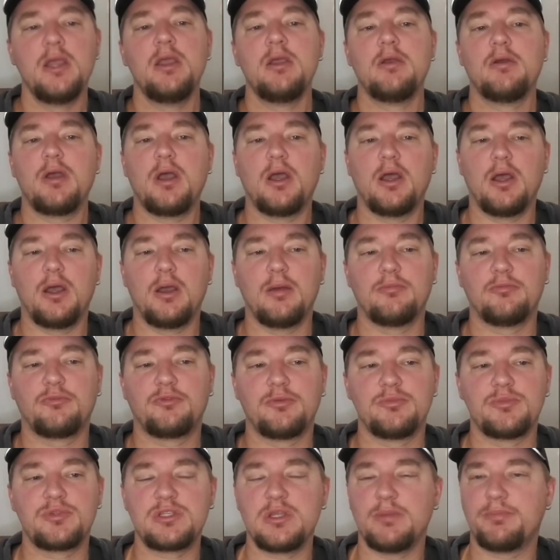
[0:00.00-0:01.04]

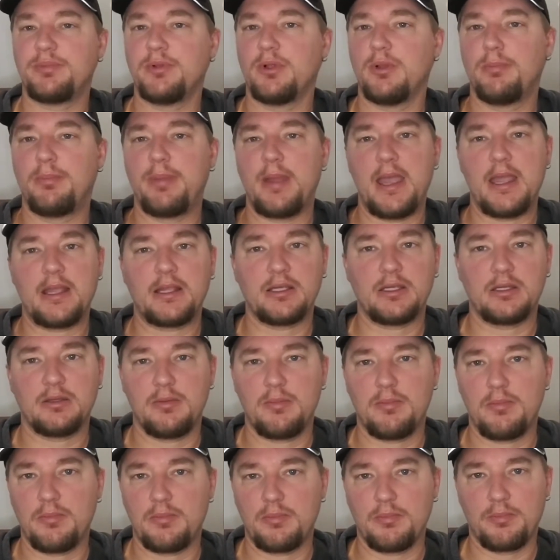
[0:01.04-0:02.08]
from simple
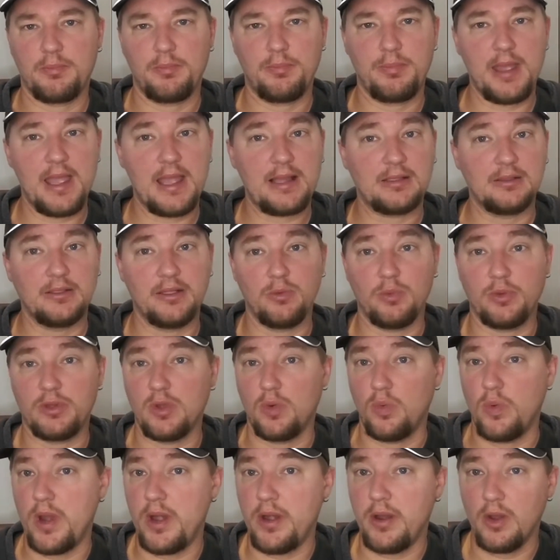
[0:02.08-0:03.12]
backlit with a
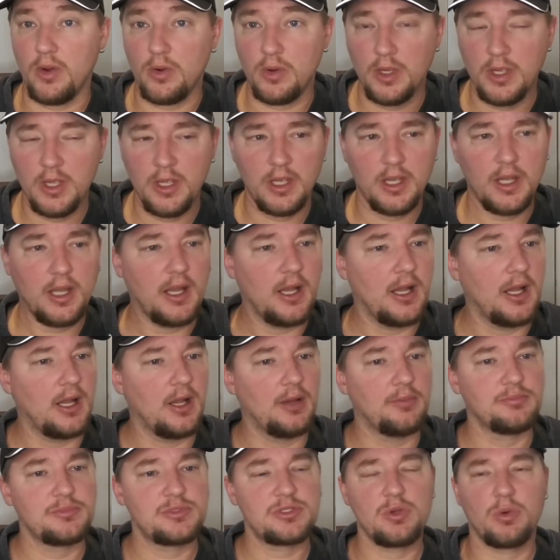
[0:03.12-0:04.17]
window.
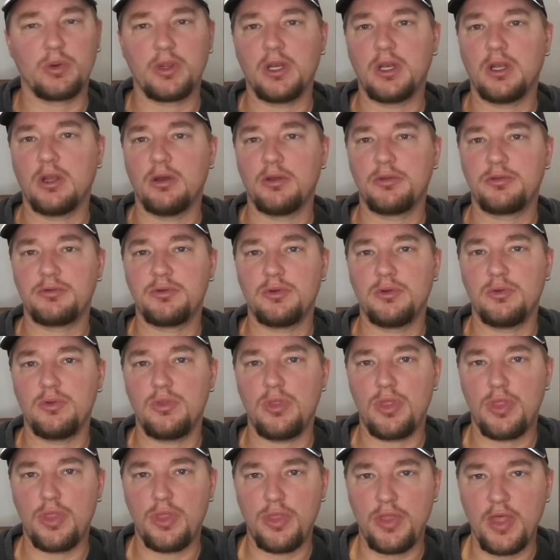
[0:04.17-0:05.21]
So we're going to go
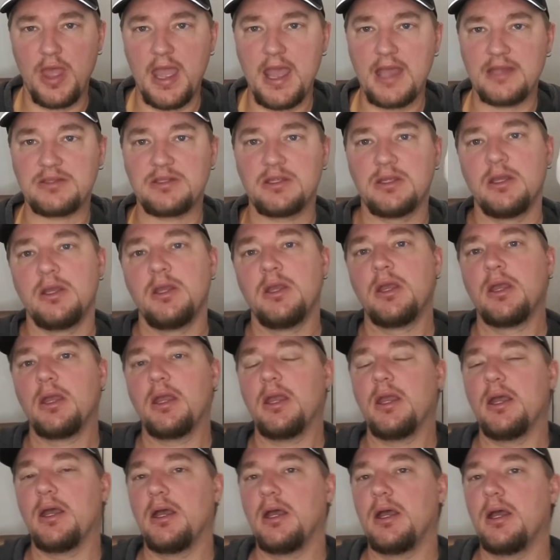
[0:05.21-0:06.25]
through that.
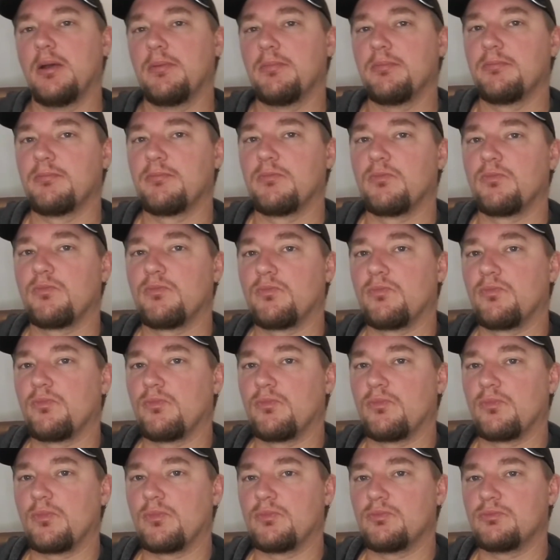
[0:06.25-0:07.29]

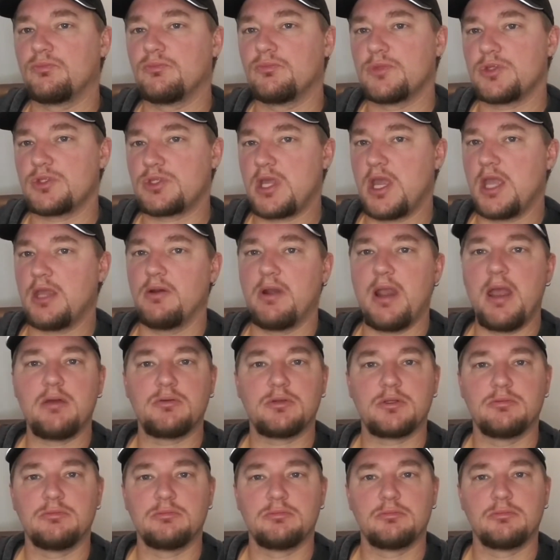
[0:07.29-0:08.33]
Just hang
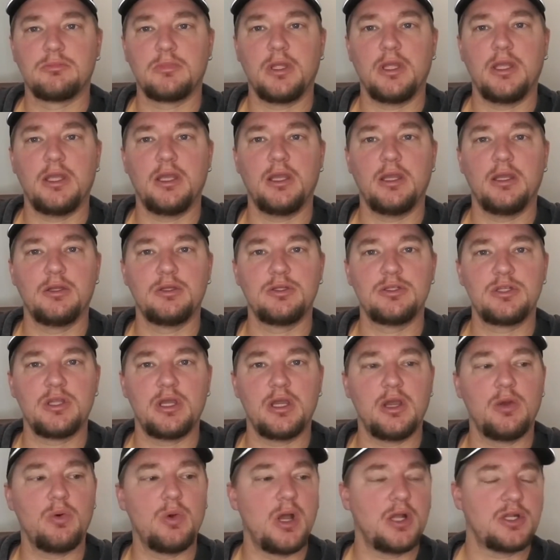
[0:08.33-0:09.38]
around and
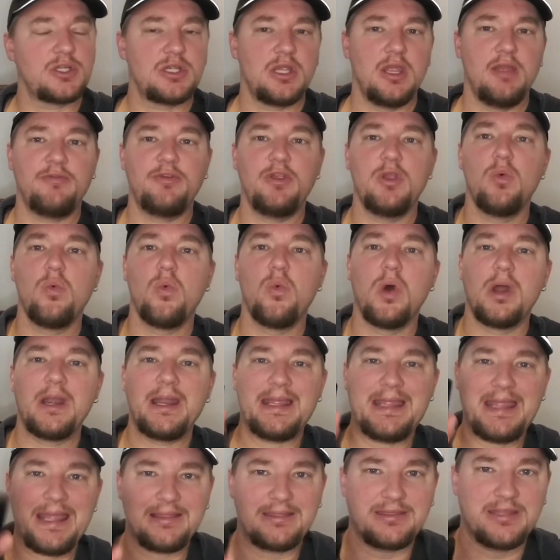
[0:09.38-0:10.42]
watch. If you want to
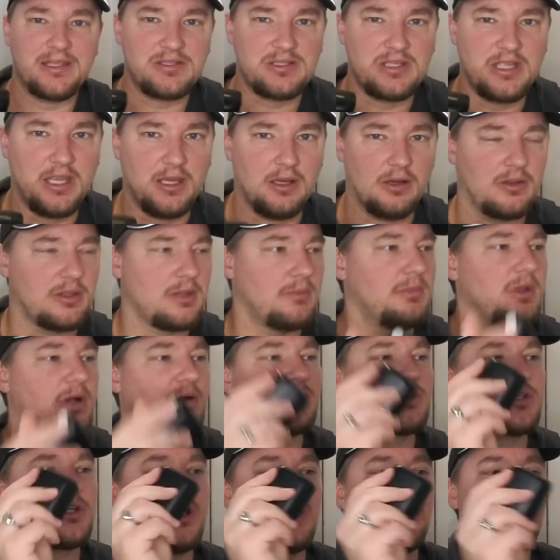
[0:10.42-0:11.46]
get this gear, the milk
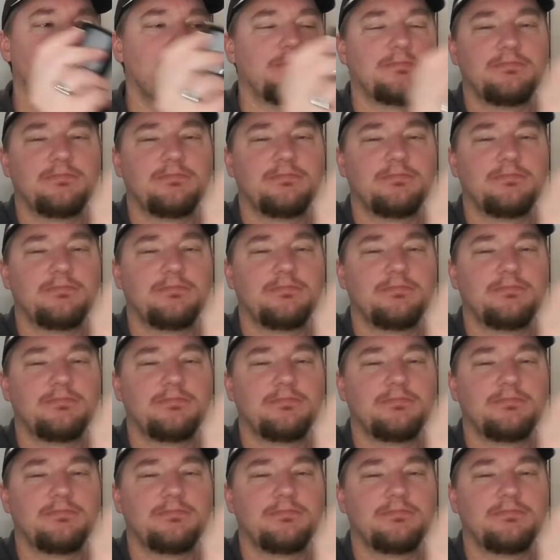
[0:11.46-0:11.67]
jug,